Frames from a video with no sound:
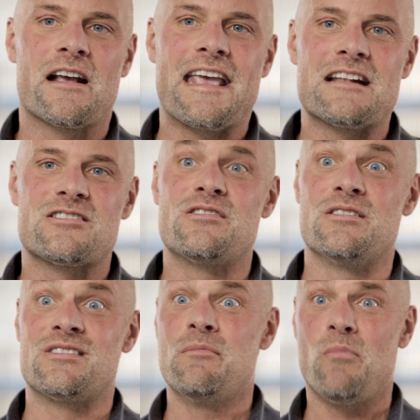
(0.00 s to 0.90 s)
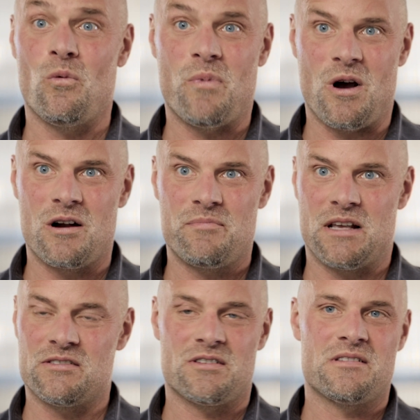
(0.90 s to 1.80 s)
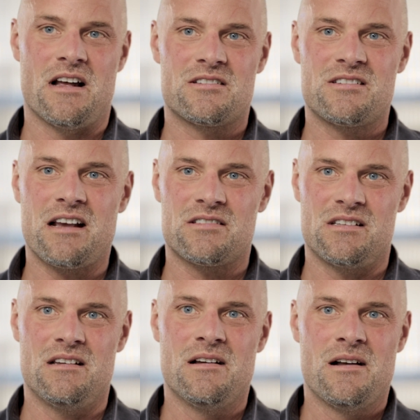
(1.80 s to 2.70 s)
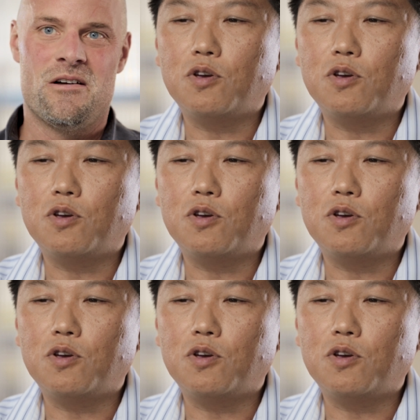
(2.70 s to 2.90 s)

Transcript: forgets the simple part because it's not sexy.